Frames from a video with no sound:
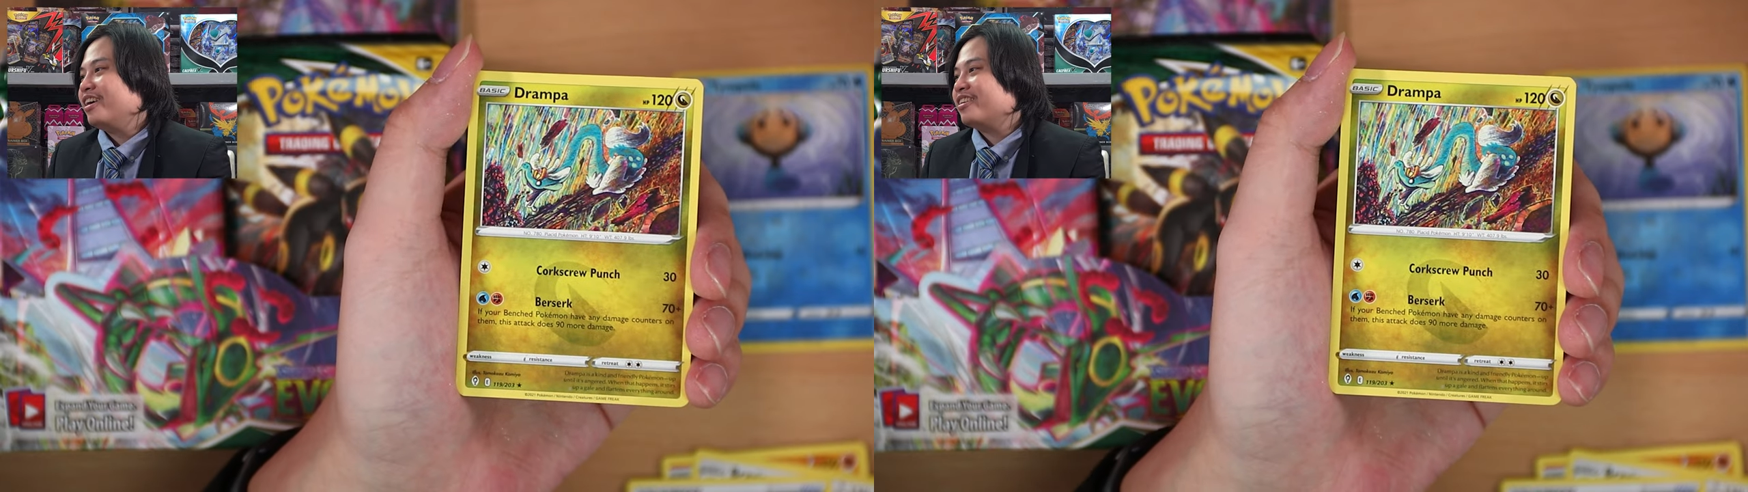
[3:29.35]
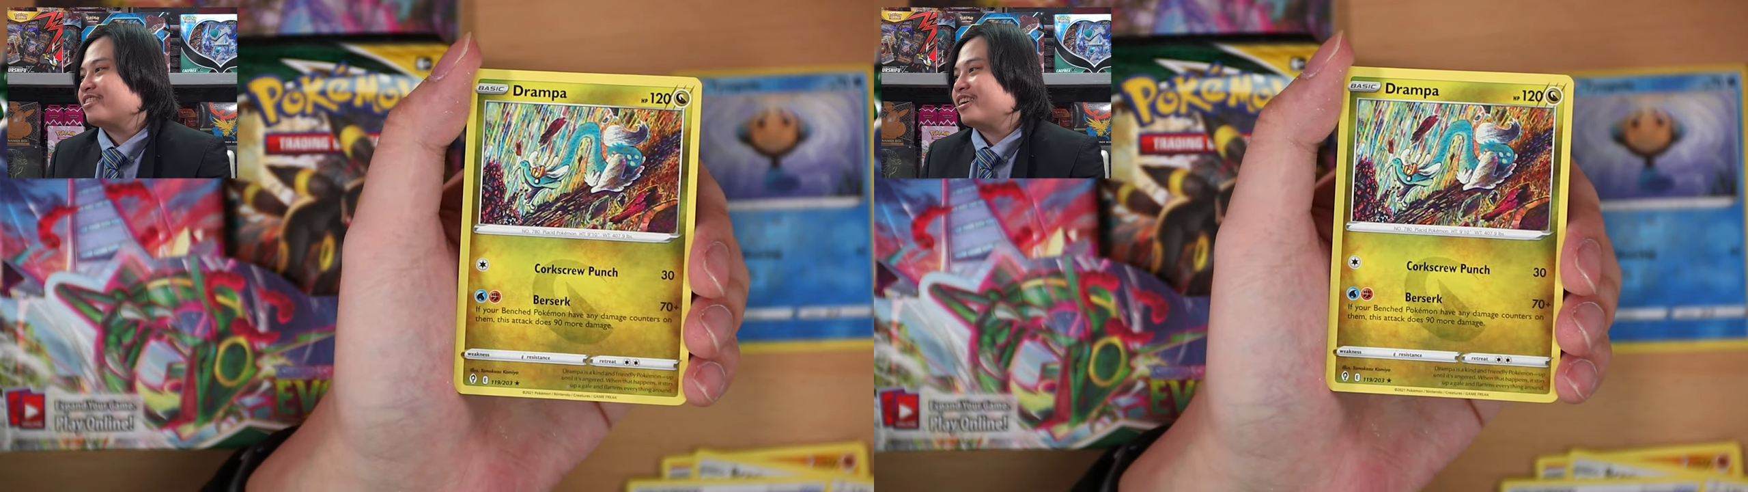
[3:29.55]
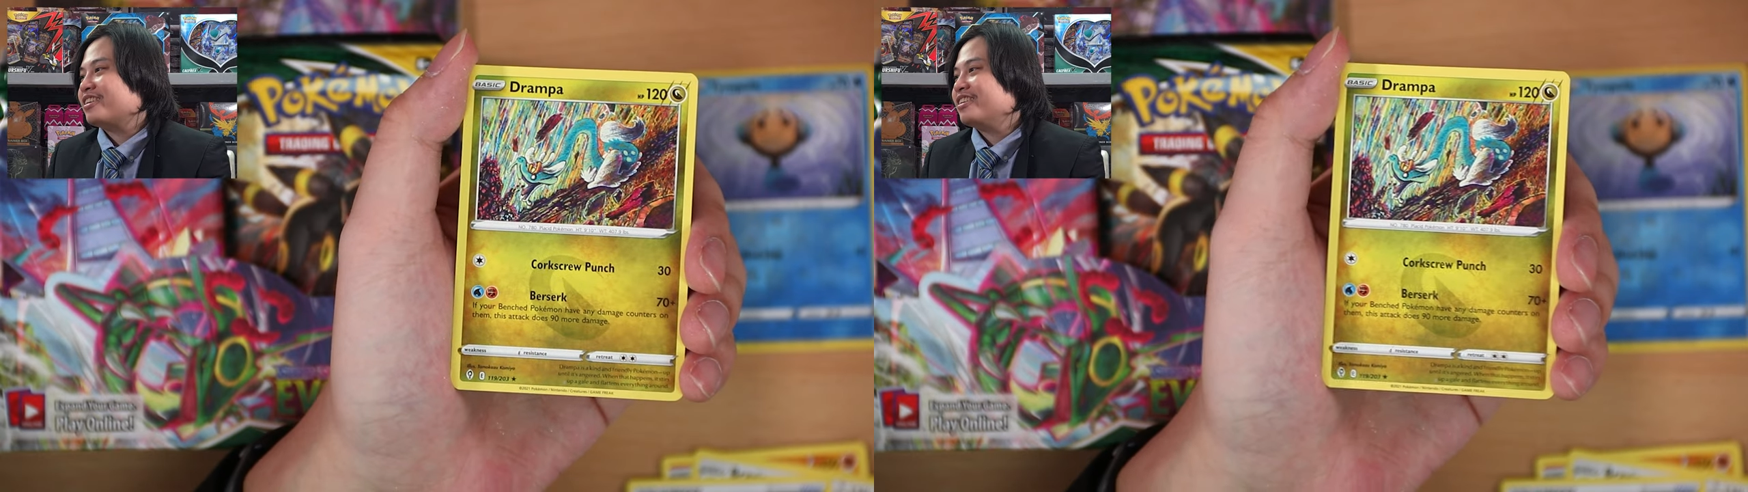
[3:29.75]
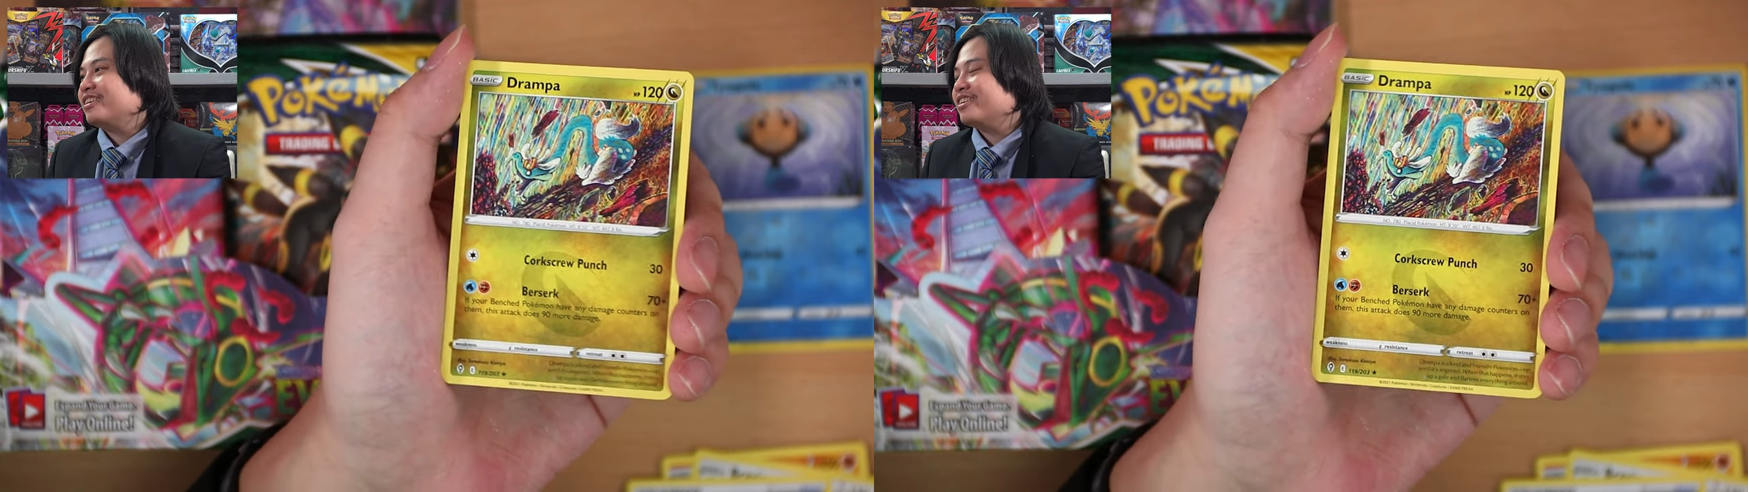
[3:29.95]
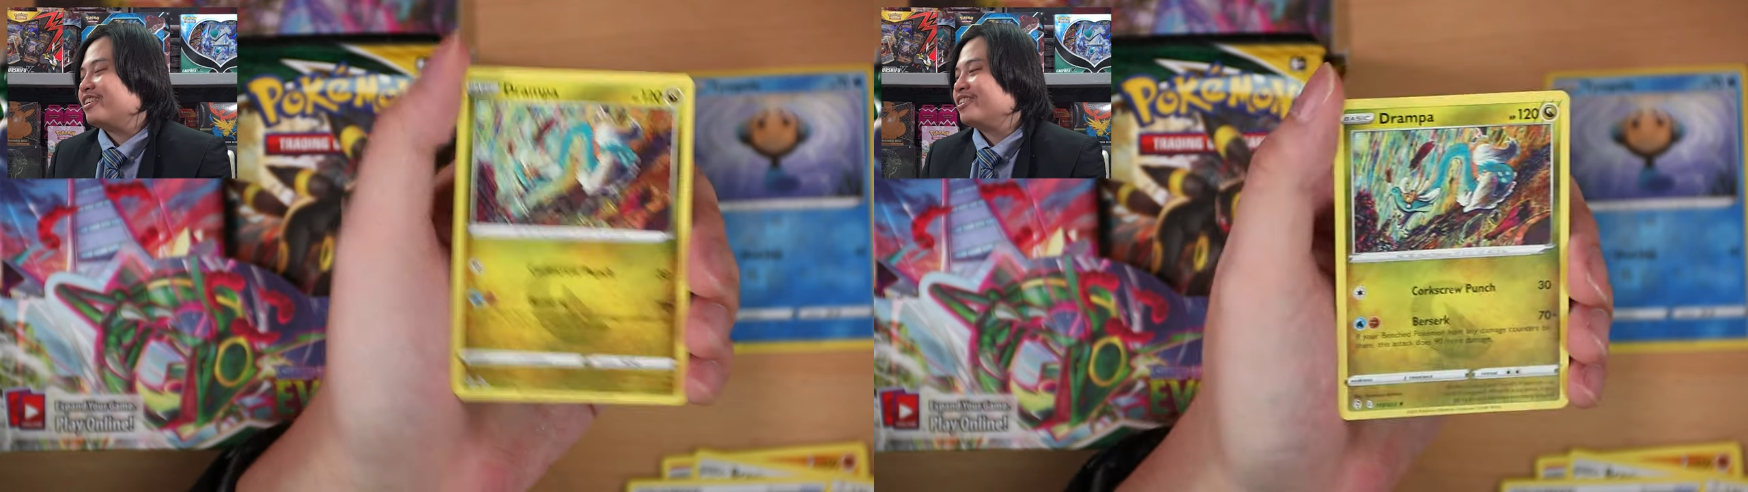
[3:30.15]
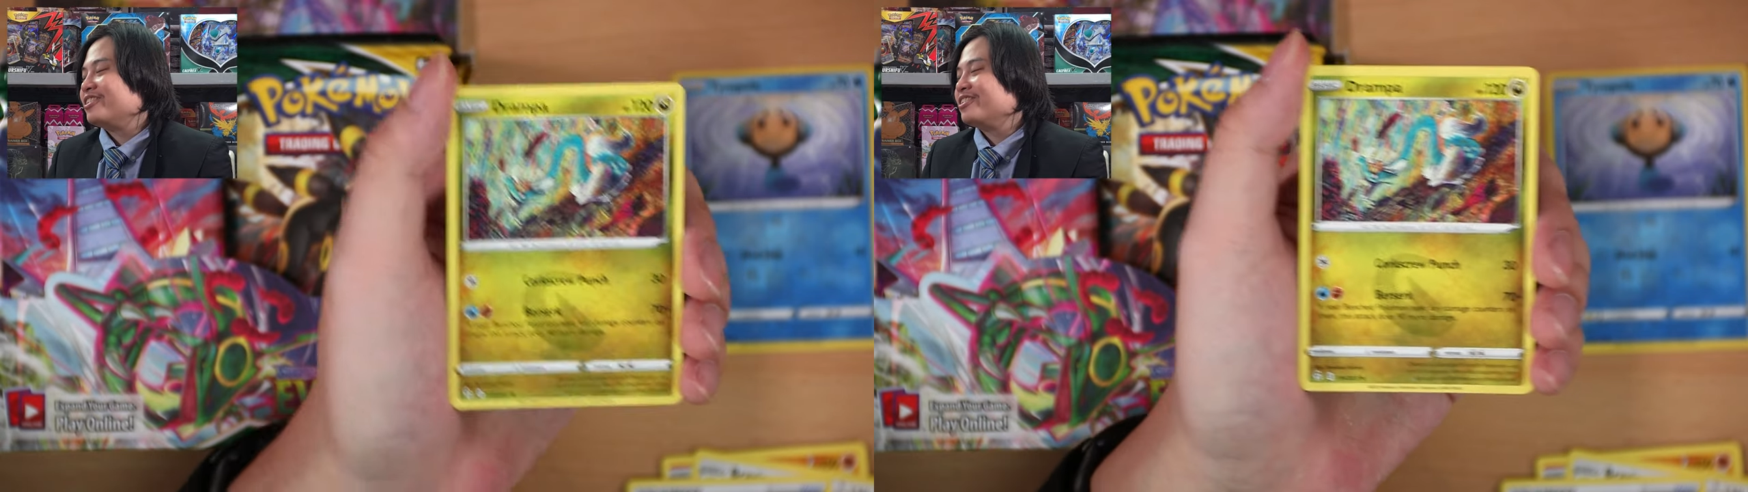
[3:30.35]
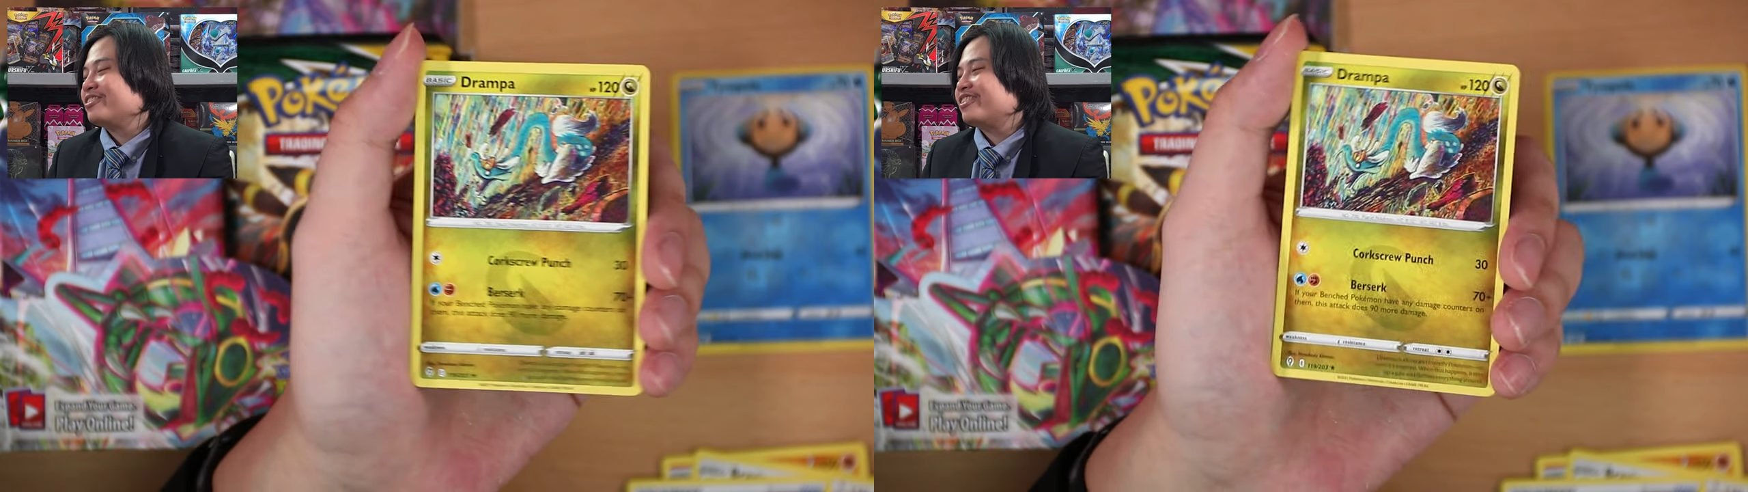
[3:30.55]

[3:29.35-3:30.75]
It's like the old